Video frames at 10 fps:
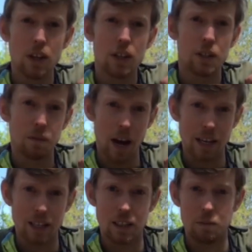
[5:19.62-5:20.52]

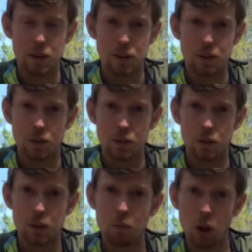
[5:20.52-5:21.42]
dividing them into
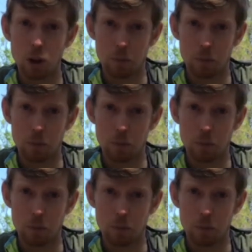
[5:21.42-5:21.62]
smaller